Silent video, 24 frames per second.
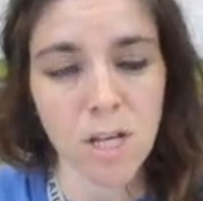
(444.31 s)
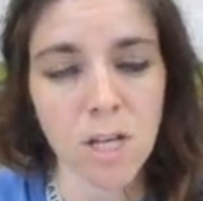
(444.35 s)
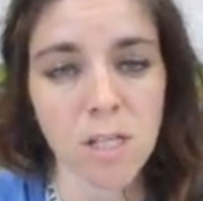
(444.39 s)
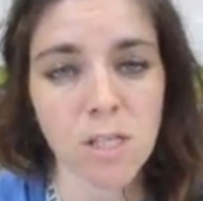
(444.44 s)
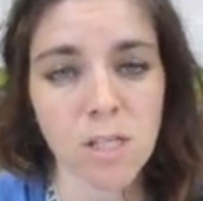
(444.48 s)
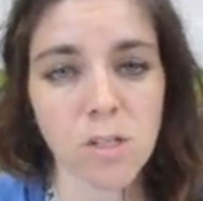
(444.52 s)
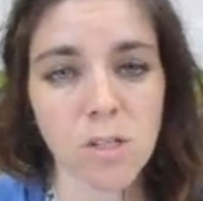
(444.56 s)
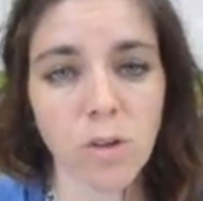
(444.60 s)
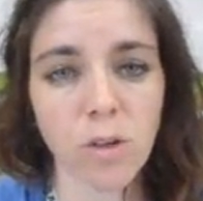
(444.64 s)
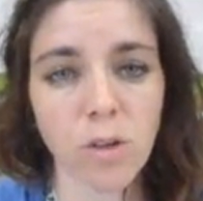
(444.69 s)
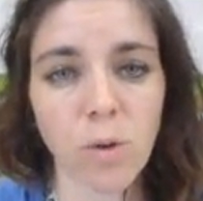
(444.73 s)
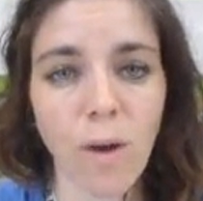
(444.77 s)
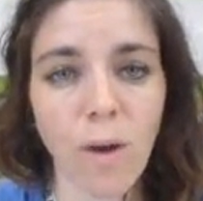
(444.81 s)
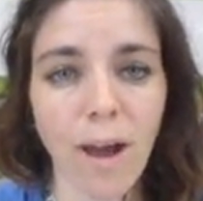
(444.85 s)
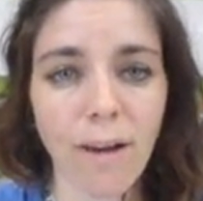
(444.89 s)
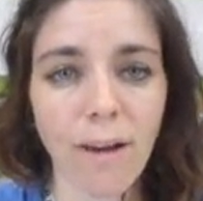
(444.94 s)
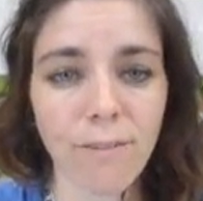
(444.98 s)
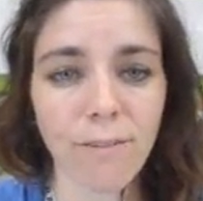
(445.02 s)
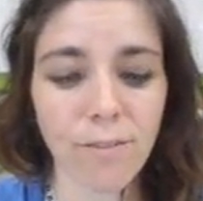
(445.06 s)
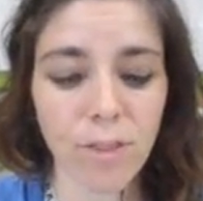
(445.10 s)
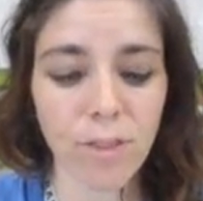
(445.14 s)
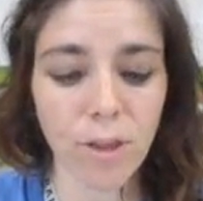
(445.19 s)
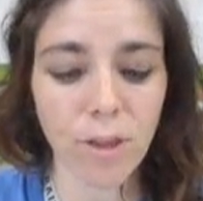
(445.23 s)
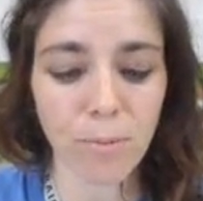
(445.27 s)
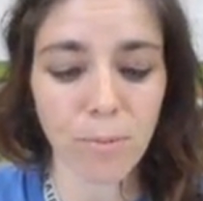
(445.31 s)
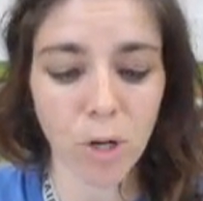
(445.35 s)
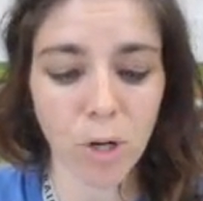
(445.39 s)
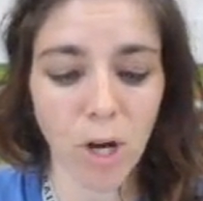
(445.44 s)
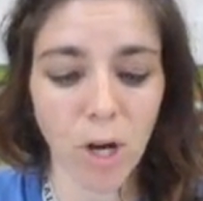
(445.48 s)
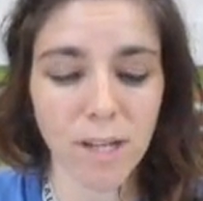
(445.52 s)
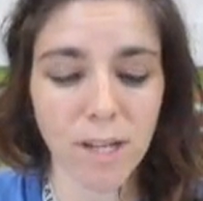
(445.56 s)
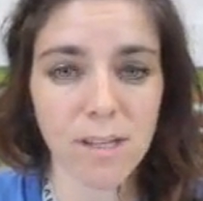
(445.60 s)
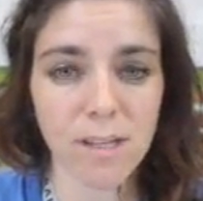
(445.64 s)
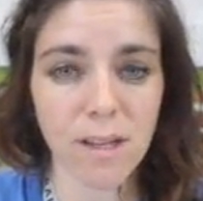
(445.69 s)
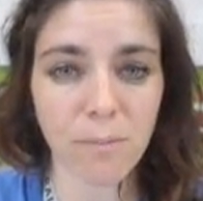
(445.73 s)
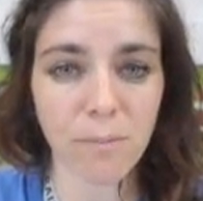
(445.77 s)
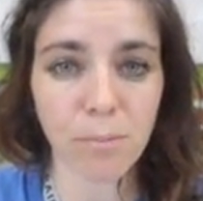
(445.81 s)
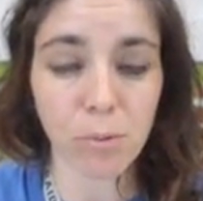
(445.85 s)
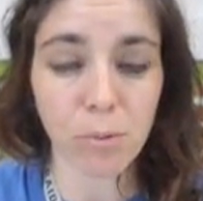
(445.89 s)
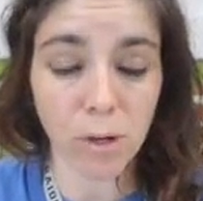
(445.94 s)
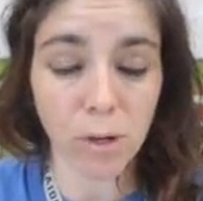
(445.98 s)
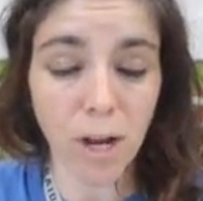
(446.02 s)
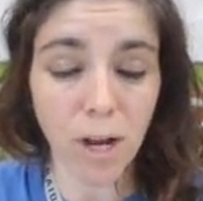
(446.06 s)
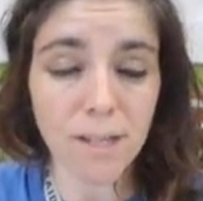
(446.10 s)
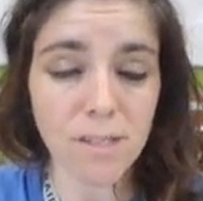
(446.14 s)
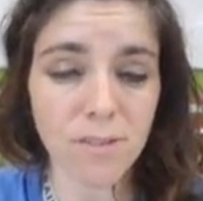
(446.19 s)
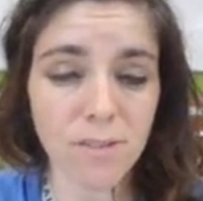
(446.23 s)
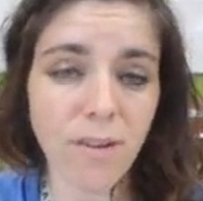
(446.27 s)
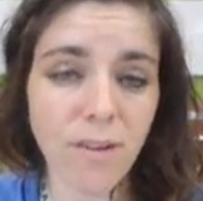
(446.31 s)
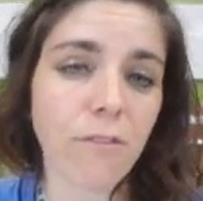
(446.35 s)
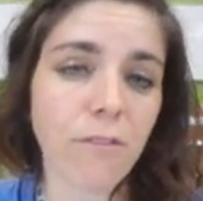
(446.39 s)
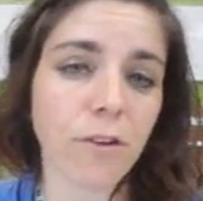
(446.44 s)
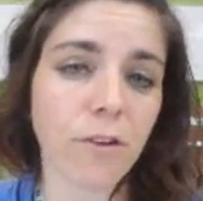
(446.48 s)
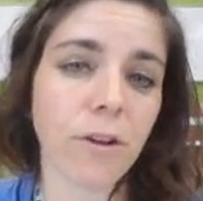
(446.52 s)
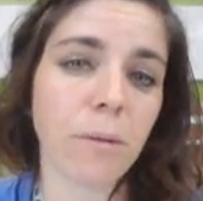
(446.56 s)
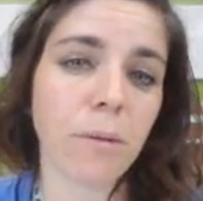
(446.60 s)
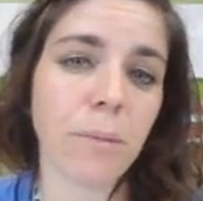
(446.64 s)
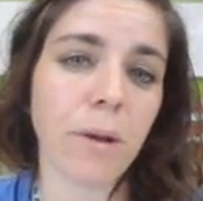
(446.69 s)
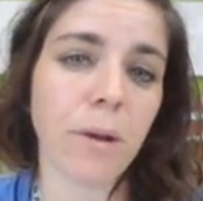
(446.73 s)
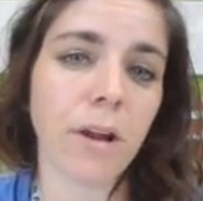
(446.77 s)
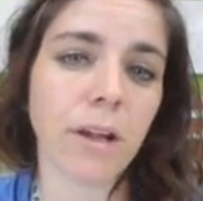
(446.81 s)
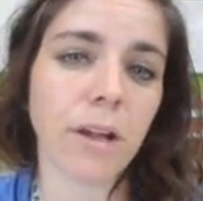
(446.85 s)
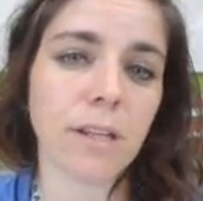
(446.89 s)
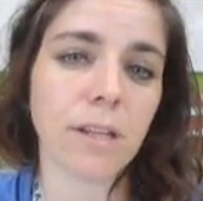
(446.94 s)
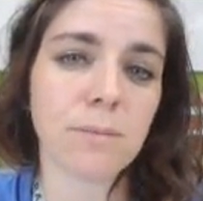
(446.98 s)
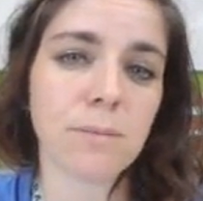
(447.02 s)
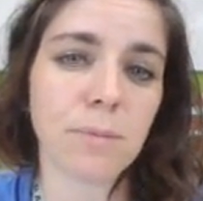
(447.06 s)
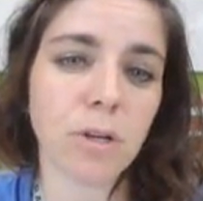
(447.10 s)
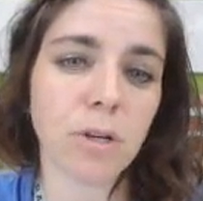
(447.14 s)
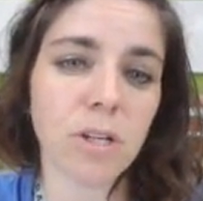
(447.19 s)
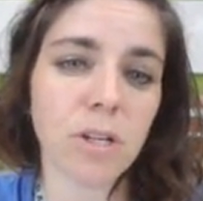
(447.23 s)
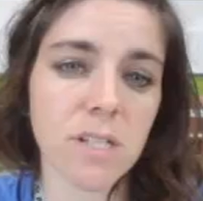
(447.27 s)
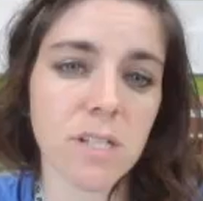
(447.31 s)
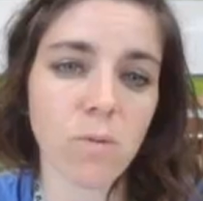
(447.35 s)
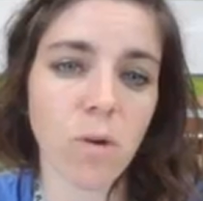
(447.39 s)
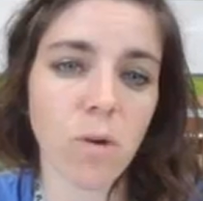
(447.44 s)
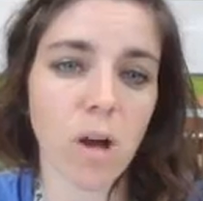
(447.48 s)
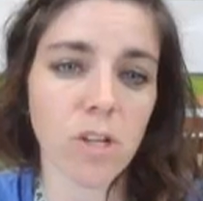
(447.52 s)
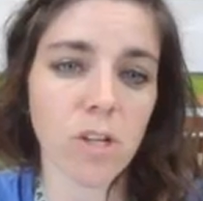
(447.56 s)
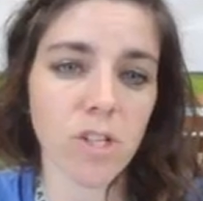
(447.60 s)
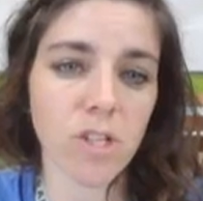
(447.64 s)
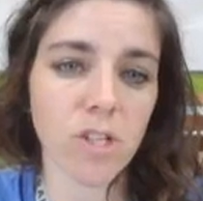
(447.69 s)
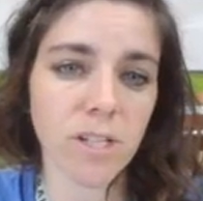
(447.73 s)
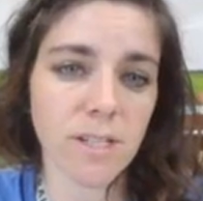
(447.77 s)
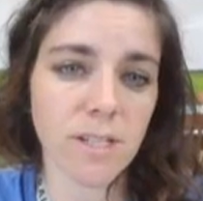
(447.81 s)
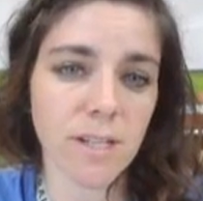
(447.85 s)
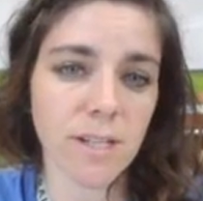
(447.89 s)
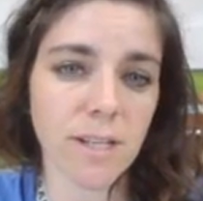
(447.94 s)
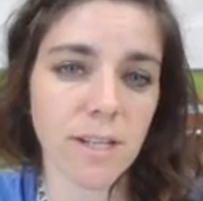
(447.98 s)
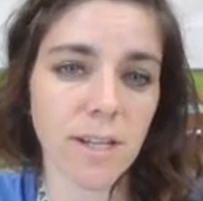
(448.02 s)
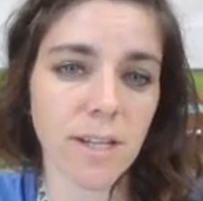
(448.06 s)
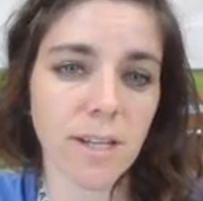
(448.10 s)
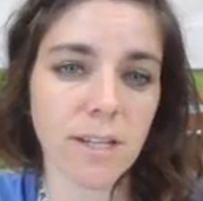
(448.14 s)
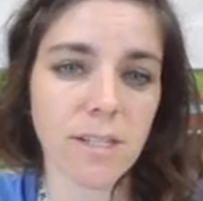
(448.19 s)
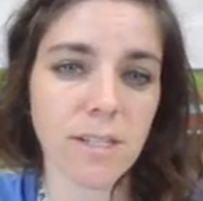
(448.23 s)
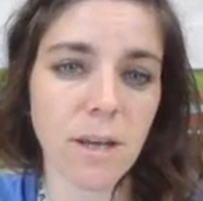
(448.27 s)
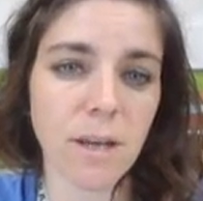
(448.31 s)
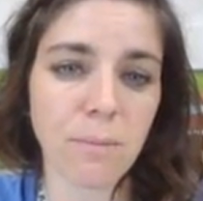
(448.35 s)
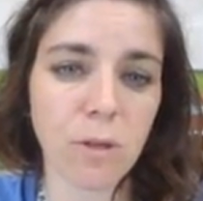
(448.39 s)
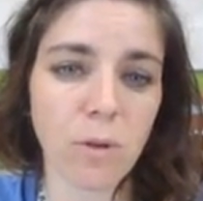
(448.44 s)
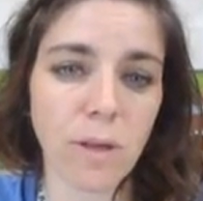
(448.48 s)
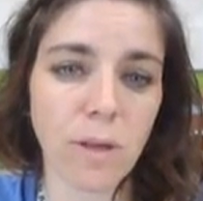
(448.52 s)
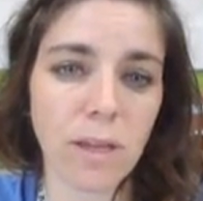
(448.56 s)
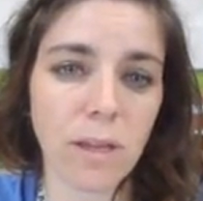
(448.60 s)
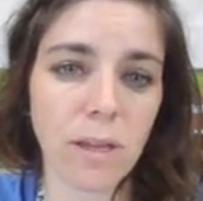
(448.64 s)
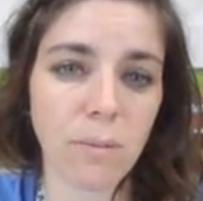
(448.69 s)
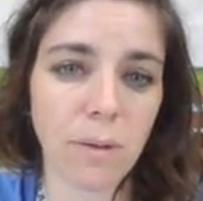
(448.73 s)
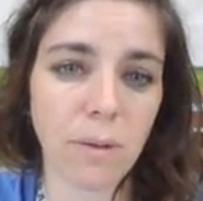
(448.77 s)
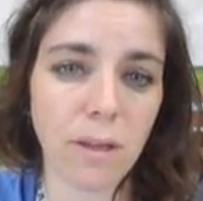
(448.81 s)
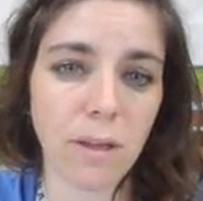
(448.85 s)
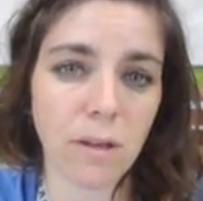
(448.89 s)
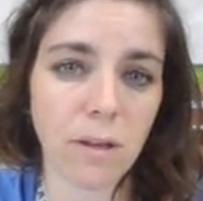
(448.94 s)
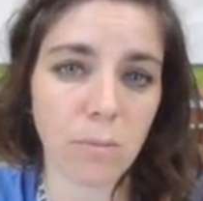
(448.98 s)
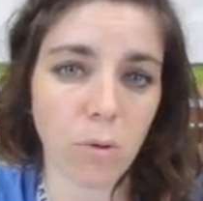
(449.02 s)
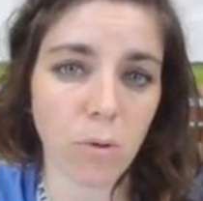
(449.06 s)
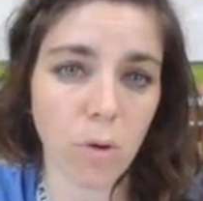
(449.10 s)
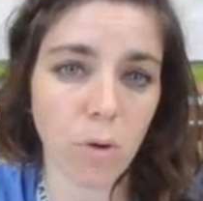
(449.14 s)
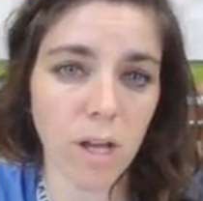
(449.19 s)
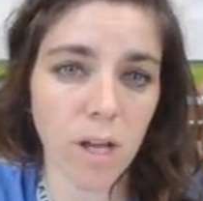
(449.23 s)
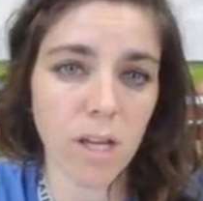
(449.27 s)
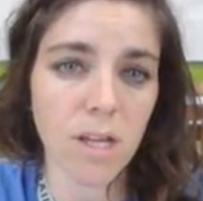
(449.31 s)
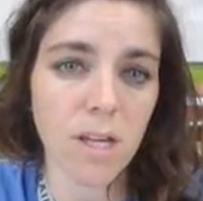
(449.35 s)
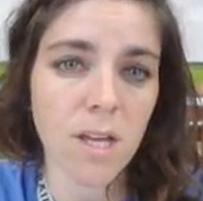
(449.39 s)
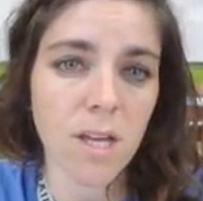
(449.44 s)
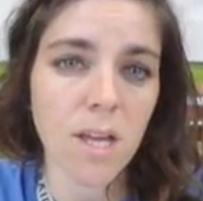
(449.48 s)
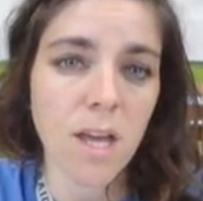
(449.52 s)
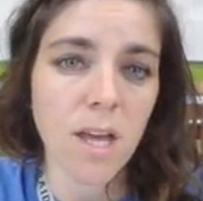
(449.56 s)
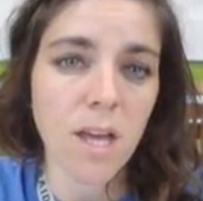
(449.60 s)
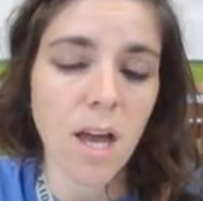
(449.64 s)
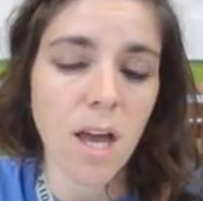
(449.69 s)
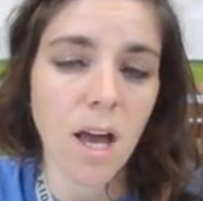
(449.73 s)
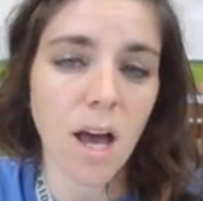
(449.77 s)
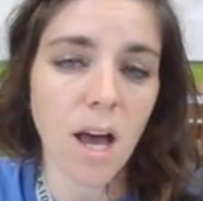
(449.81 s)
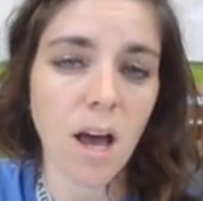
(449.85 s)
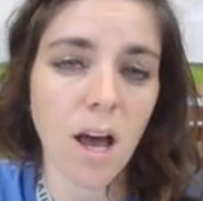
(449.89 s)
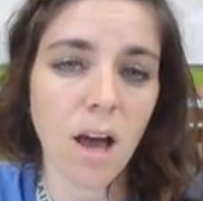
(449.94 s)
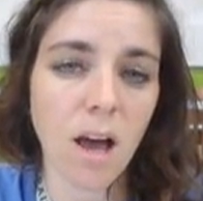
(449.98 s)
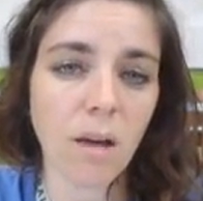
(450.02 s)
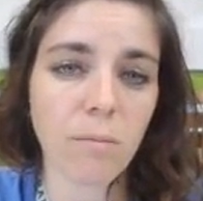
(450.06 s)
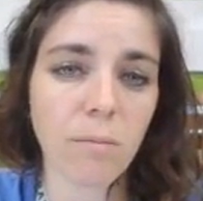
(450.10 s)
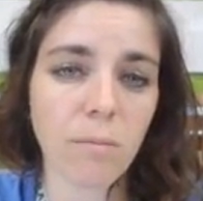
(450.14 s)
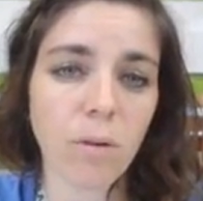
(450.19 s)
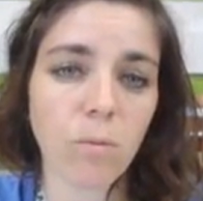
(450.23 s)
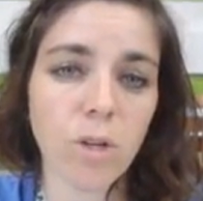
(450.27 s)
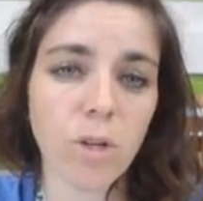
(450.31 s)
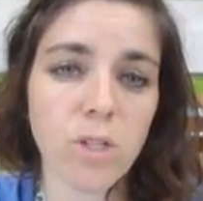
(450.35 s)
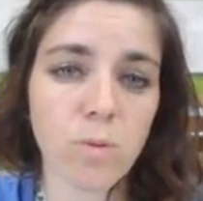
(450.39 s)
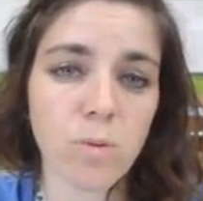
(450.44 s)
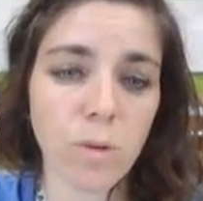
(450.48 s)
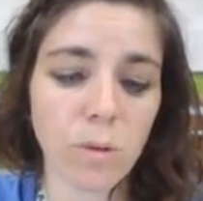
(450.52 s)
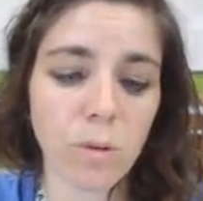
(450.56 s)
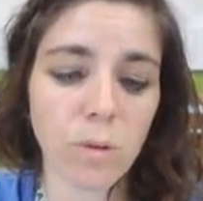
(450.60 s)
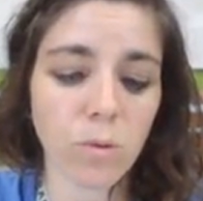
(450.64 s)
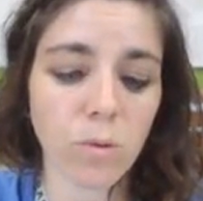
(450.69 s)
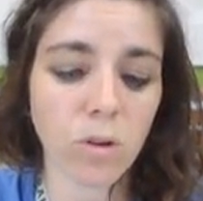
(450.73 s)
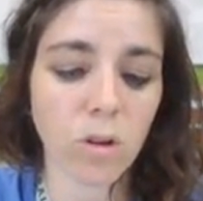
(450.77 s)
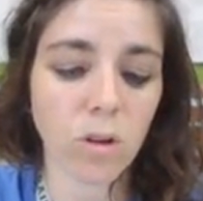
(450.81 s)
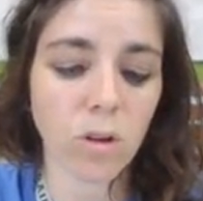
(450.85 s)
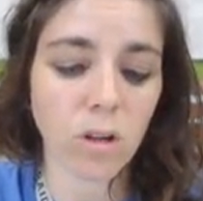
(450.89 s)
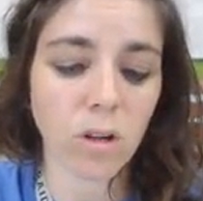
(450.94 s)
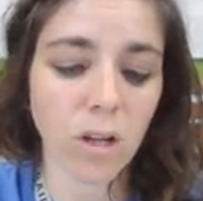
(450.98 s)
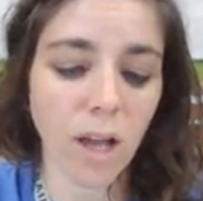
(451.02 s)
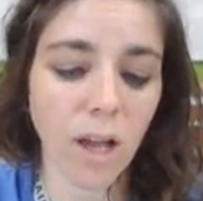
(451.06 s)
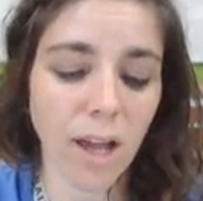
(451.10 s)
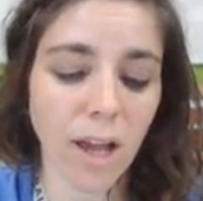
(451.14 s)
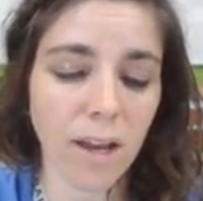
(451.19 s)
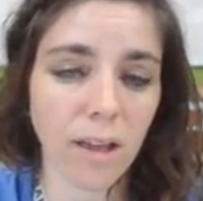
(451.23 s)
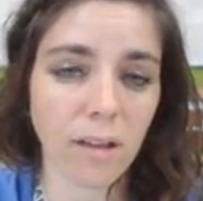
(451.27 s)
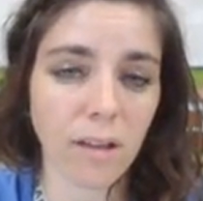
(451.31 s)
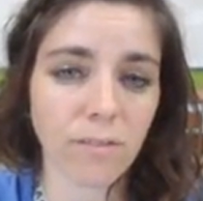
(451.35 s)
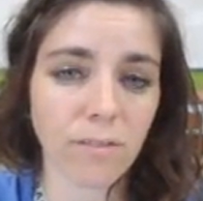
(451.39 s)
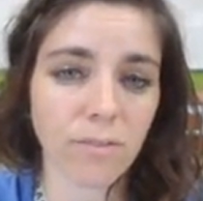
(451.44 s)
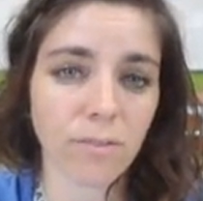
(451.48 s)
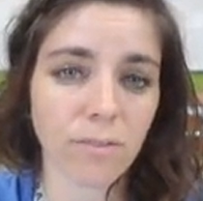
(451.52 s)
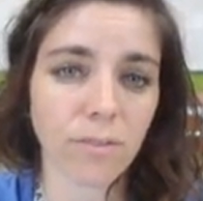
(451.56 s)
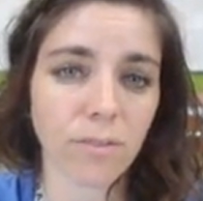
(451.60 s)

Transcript: So you have the progressive, progressive African Americans, Booker T. Washington and W.E.B. Du Bois, um, which we will kind of,